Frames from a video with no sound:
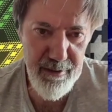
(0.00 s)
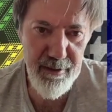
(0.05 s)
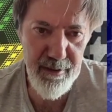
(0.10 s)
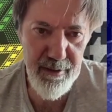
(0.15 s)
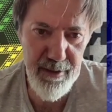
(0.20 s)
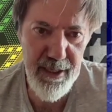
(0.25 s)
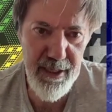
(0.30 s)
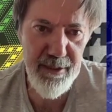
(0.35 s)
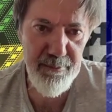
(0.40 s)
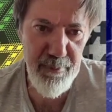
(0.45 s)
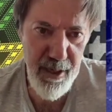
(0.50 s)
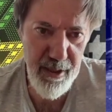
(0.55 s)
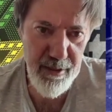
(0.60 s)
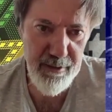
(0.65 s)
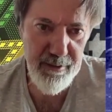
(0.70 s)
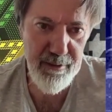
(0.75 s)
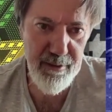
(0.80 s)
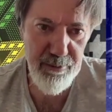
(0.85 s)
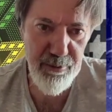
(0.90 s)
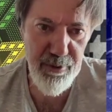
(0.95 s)
The name
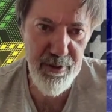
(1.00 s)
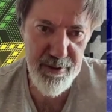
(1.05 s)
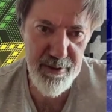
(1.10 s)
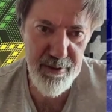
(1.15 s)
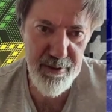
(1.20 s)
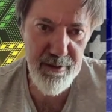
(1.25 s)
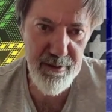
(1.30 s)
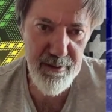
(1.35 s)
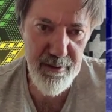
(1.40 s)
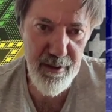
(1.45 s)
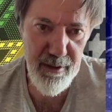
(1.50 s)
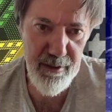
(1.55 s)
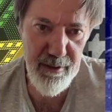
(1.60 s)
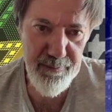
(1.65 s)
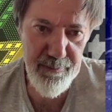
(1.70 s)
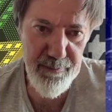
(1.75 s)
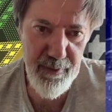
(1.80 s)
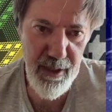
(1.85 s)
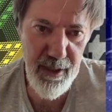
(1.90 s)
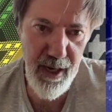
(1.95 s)
wasn't
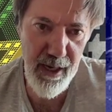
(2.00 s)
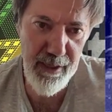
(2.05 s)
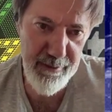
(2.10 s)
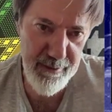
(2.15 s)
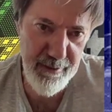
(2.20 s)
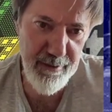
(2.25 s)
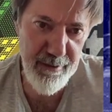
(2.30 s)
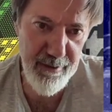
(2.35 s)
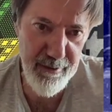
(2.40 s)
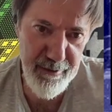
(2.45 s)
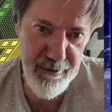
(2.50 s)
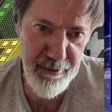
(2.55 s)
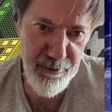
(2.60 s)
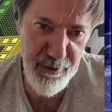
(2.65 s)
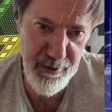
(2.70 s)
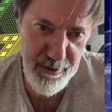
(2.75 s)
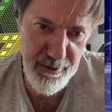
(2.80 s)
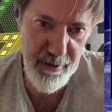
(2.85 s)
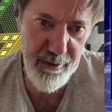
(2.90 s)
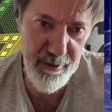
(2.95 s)
accident. It
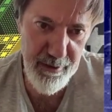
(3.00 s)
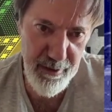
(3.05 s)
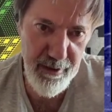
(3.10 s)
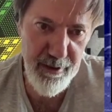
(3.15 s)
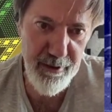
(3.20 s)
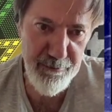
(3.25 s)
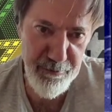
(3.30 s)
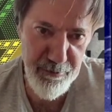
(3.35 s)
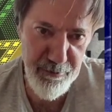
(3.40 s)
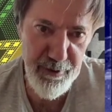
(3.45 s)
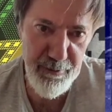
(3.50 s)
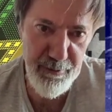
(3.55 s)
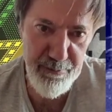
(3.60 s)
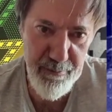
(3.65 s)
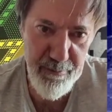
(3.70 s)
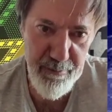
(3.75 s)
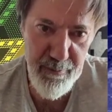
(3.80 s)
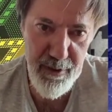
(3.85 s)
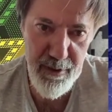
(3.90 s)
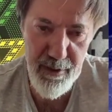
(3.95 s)
was like carefully
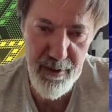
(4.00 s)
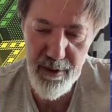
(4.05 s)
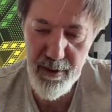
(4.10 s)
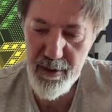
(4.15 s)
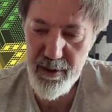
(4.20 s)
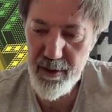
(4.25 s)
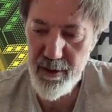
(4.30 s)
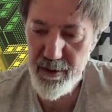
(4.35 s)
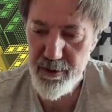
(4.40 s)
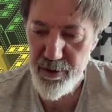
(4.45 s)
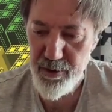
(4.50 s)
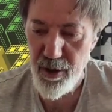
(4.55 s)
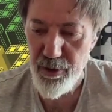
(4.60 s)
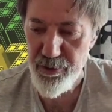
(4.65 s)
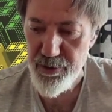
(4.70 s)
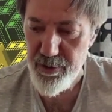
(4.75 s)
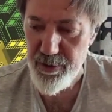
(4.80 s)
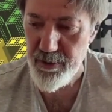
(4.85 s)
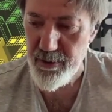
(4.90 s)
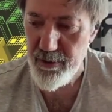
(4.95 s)

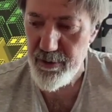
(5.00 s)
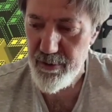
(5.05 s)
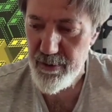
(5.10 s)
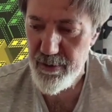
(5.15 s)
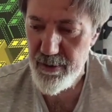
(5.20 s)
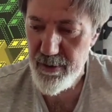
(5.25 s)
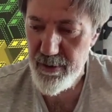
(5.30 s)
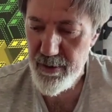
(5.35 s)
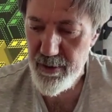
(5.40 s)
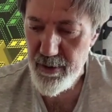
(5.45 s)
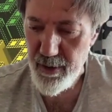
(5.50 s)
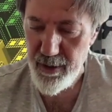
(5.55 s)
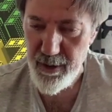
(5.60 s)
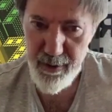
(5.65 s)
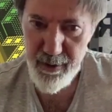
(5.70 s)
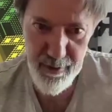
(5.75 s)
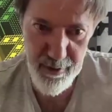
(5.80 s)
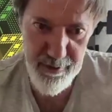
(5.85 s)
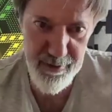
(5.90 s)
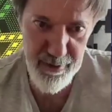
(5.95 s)
chosen.
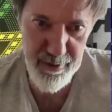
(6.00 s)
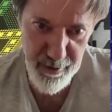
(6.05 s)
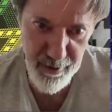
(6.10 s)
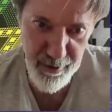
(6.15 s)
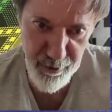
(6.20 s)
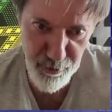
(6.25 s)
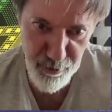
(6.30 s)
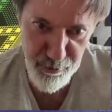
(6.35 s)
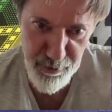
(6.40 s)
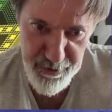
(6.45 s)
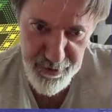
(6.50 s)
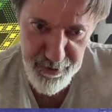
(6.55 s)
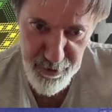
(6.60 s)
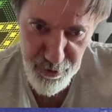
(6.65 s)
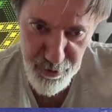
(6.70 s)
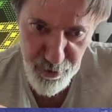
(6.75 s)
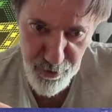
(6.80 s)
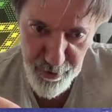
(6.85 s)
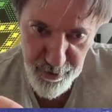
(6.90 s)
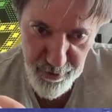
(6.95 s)
Like I said, I always
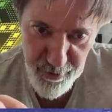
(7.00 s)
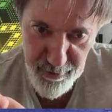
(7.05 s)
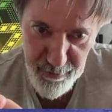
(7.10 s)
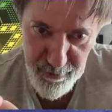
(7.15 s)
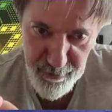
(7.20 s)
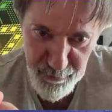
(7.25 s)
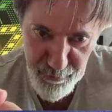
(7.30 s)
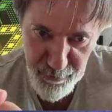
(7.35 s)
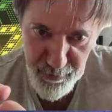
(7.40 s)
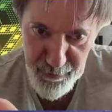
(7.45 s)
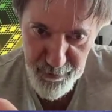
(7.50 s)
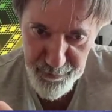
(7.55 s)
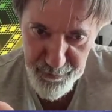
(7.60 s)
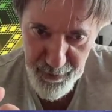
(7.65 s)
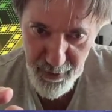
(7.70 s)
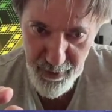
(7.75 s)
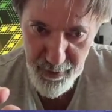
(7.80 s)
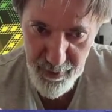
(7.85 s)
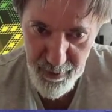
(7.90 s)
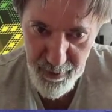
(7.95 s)
enjoyed
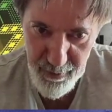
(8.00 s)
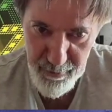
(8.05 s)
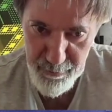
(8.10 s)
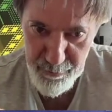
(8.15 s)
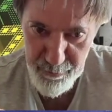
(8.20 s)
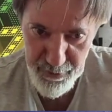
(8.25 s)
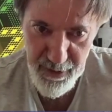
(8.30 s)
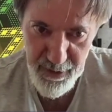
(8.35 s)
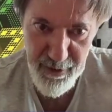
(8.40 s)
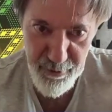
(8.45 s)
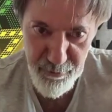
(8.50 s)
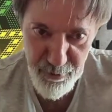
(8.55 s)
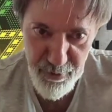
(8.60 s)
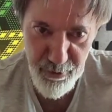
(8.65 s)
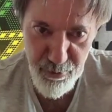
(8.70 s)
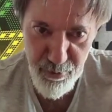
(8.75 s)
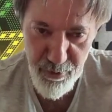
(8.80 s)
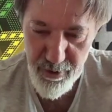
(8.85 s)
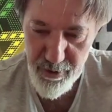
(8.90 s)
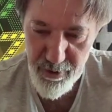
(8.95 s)
playing
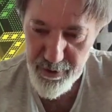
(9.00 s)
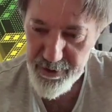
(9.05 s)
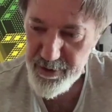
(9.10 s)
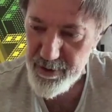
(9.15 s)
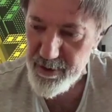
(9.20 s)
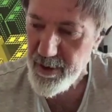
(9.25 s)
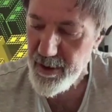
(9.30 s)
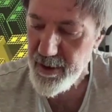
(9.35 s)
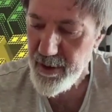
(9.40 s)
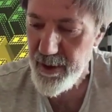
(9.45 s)
with words.